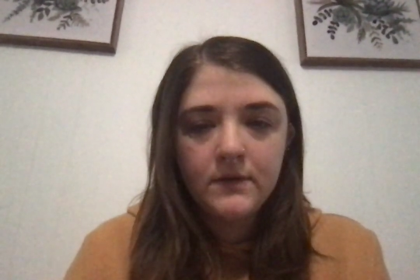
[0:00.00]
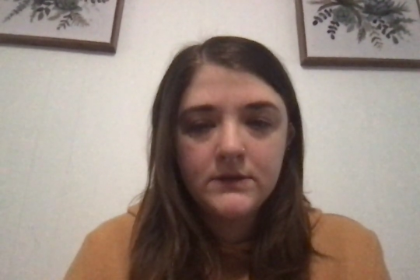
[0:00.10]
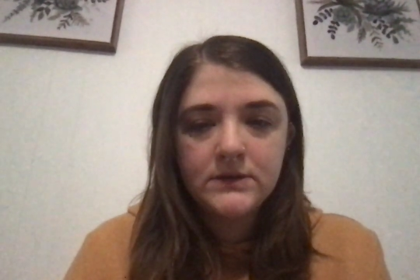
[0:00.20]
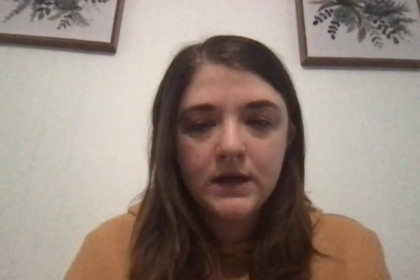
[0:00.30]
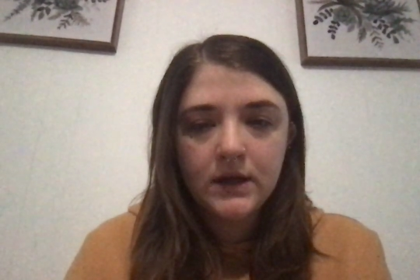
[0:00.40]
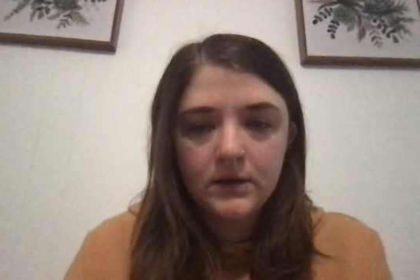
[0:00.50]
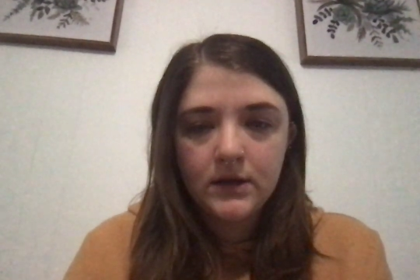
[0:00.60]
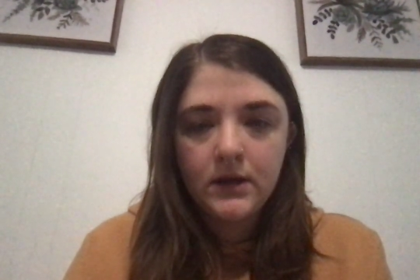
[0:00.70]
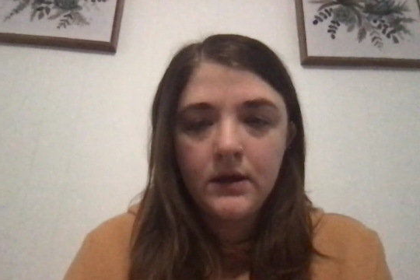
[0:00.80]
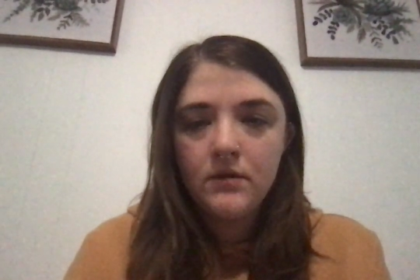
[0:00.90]

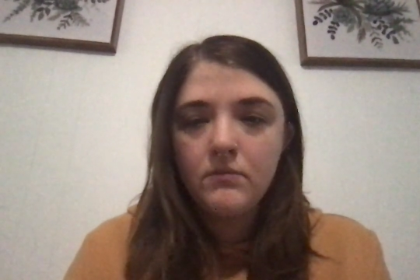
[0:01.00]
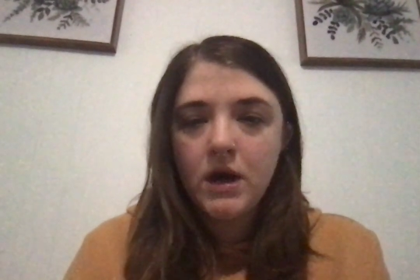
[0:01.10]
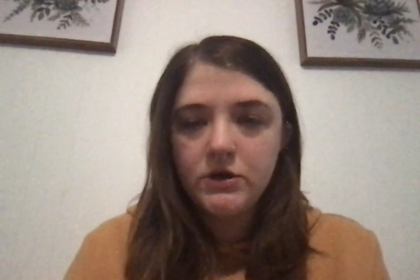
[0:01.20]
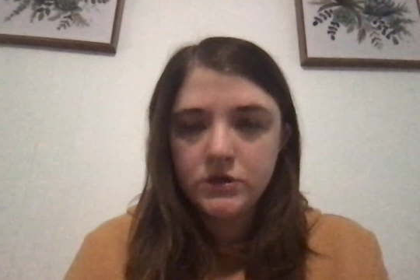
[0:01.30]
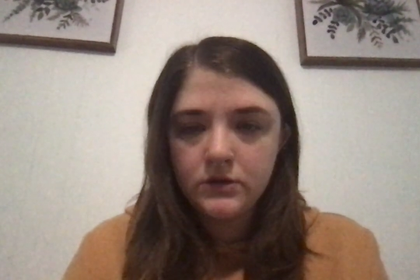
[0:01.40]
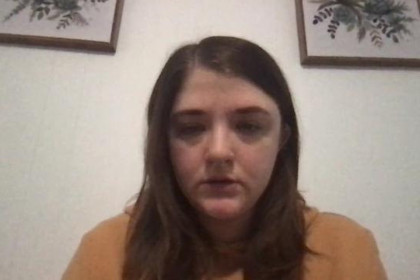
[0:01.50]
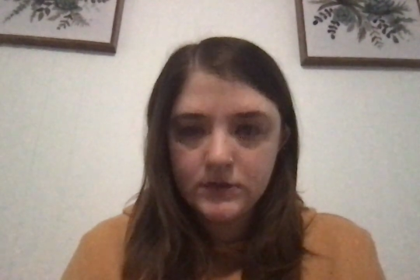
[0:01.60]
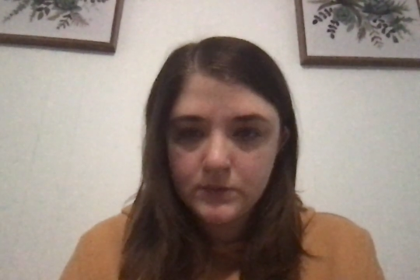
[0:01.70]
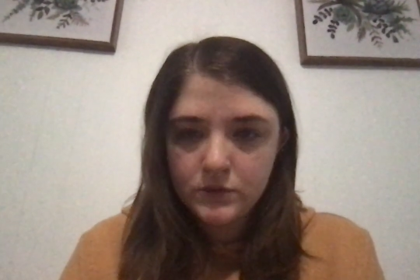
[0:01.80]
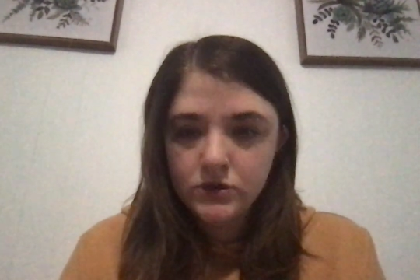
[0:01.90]
Secondly, imaginal
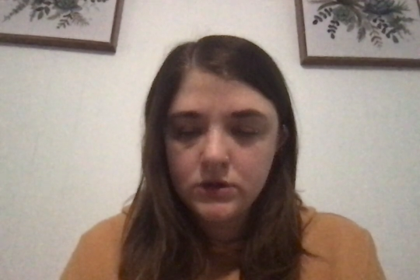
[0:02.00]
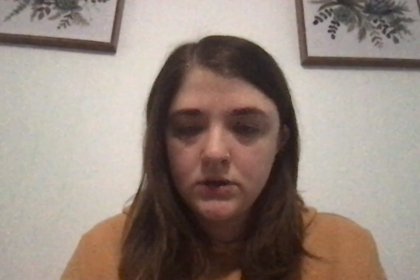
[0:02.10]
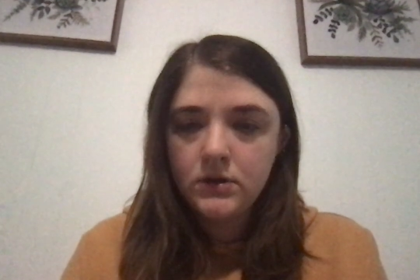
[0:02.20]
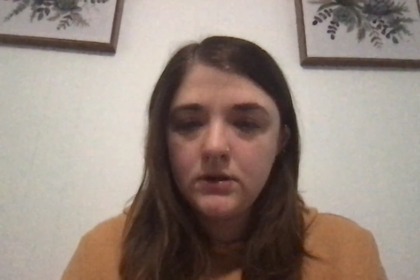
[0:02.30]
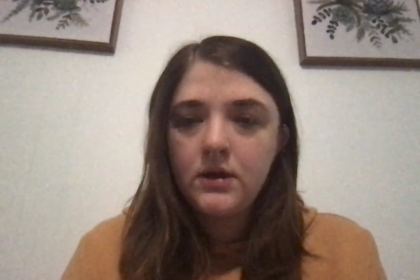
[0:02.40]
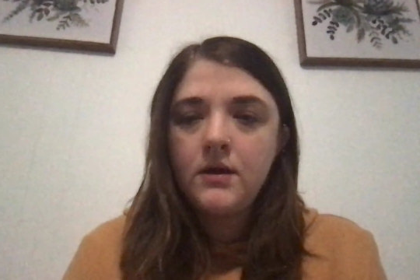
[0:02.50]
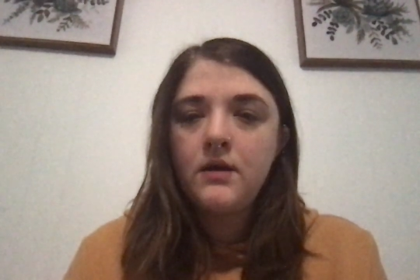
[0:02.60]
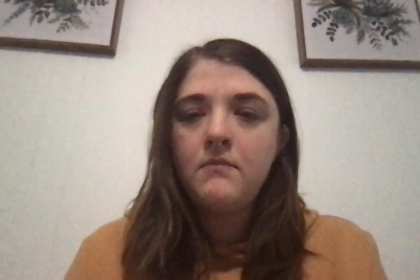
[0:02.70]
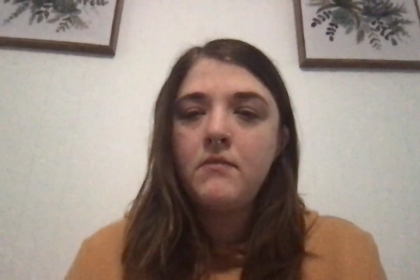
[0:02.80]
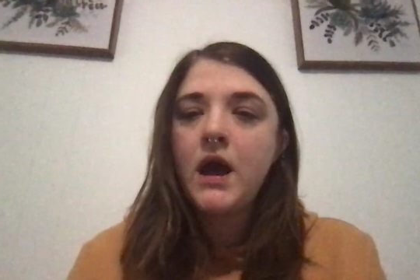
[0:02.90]
exposure,
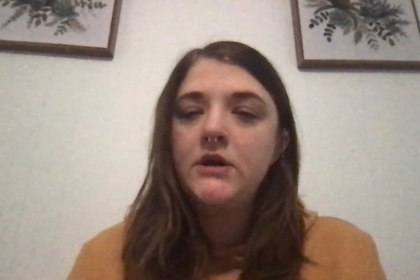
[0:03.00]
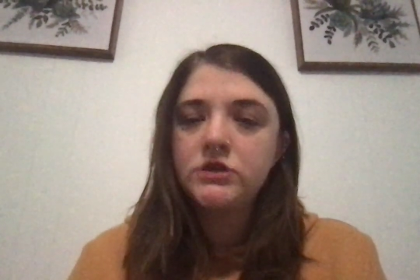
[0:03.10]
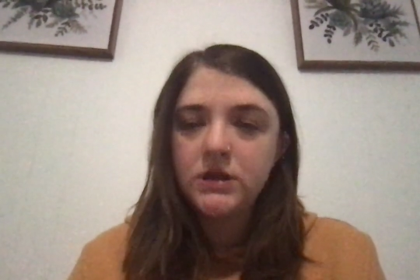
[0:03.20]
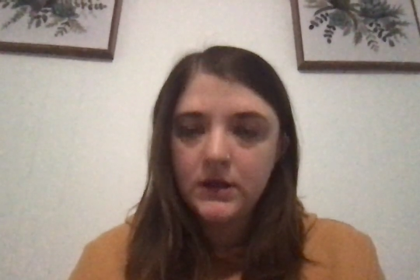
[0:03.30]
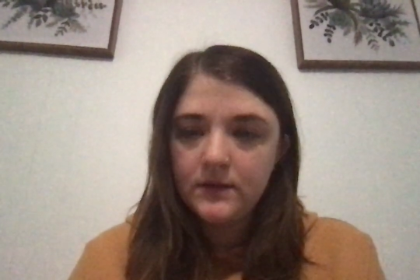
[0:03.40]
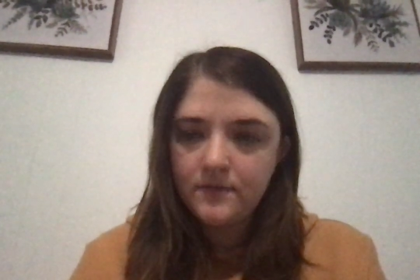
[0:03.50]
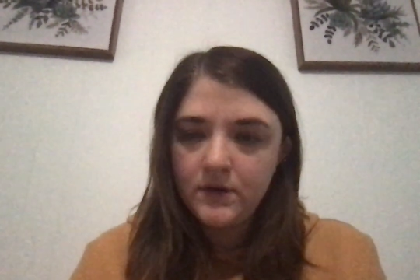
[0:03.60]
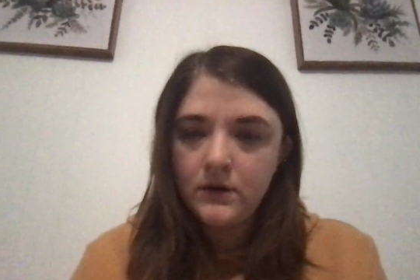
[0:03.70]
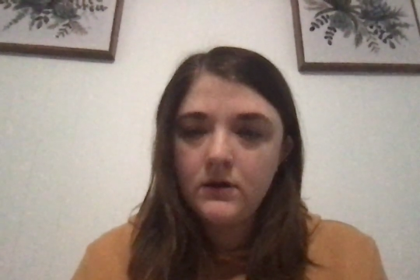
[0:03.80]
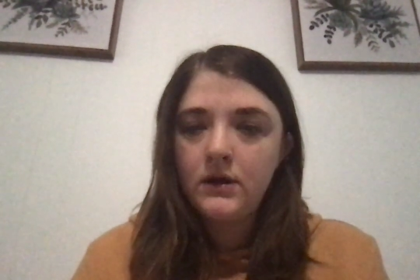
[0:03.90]
imagining the
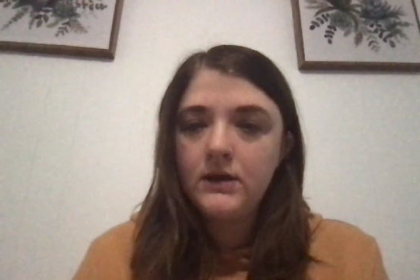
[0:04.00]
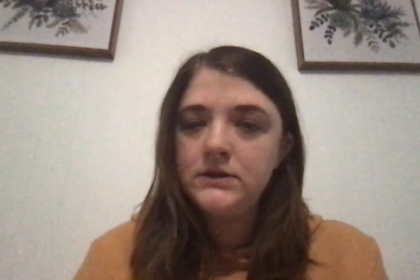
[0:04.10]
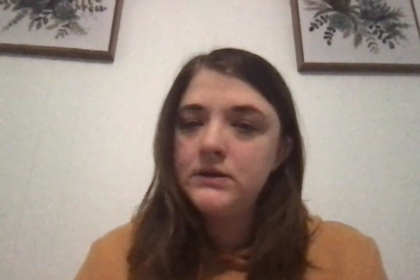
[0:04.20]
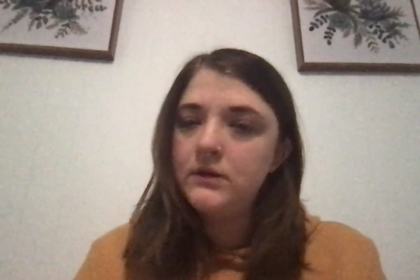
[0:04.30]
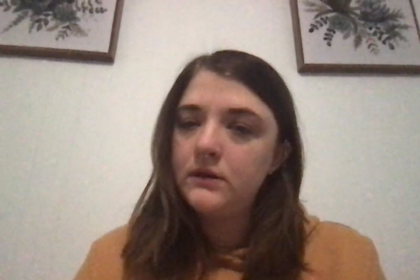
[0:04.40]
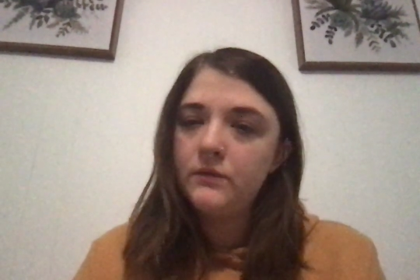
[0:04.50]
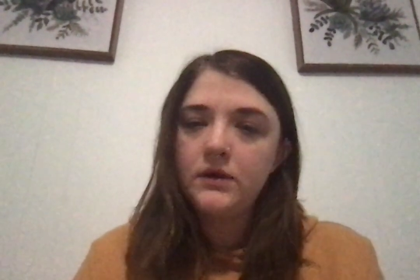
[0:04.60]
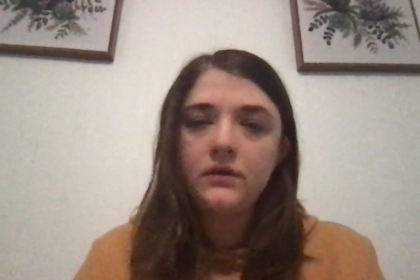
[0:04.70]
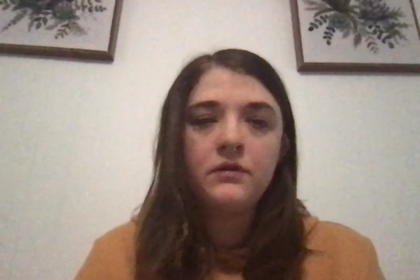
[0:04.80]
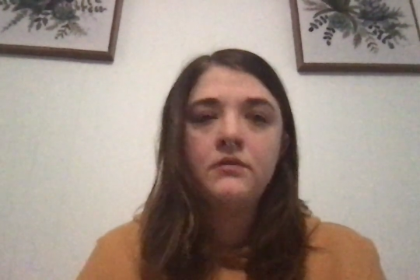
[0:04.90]
fear and dealing
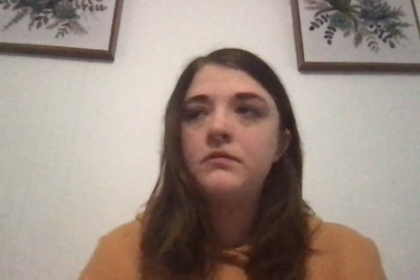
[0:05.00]
with